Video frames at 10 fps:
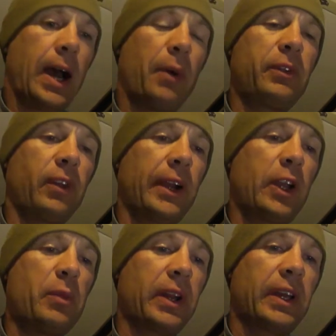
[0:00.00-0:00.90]
I was
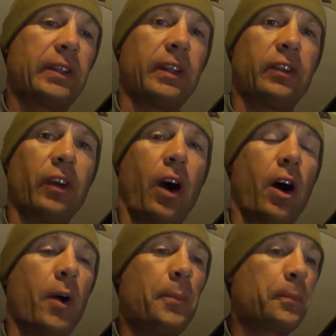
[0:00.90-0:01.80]
lucky to be able to get this
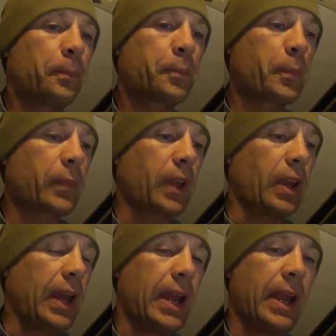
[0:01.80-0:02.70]
saw,
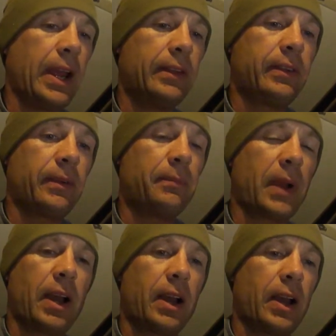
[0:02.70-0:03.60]
and
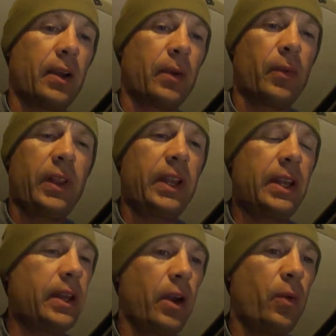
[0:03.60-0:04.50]
really
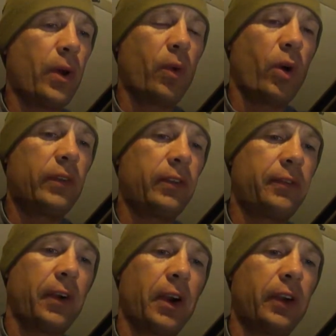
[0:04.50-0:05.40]
didn't know what it was at
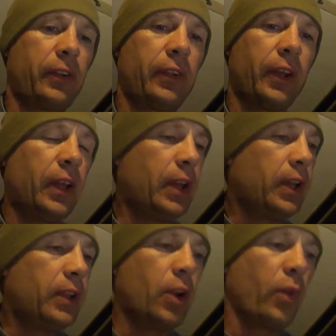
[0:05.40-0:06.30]
first.
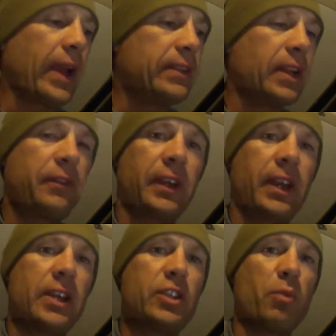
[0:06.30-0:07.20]
The only
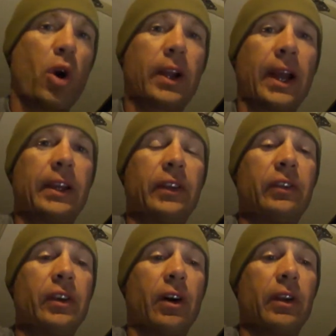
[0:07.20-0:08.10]
identification mark I could
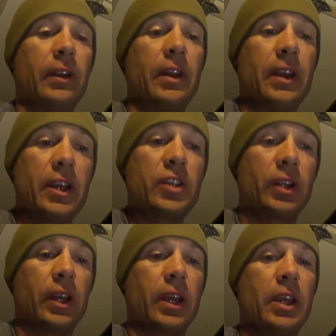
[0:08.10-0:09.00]
see on it
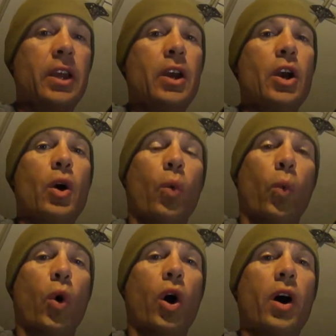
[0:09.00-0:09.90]
initially
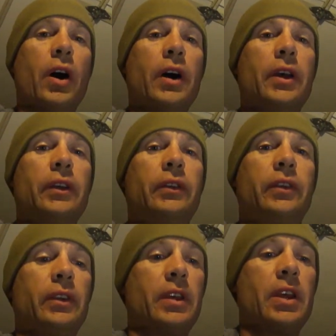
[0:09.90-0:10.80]

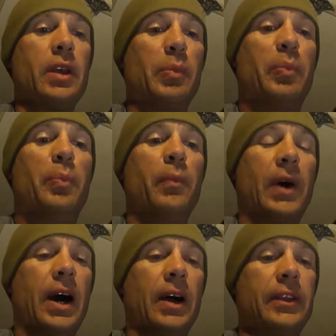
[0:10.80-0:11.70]
was the
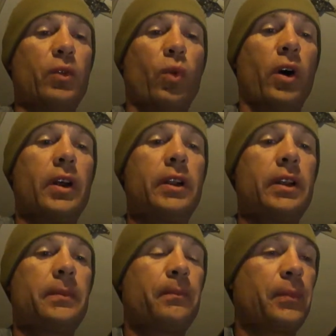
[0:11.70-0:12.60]
uh, the
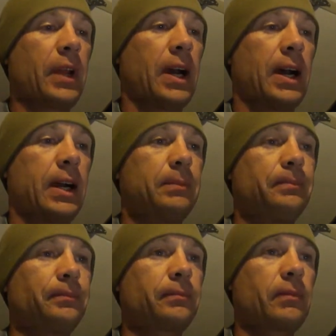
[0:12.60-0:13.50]
one uh,
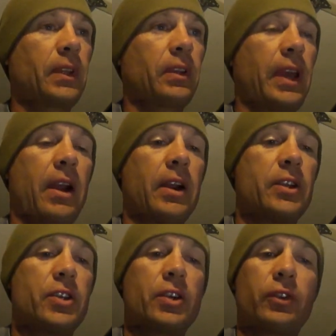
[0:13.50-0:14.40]

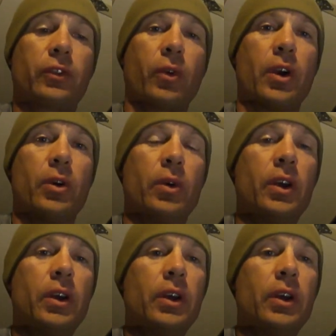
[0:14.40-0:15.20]
carriage screw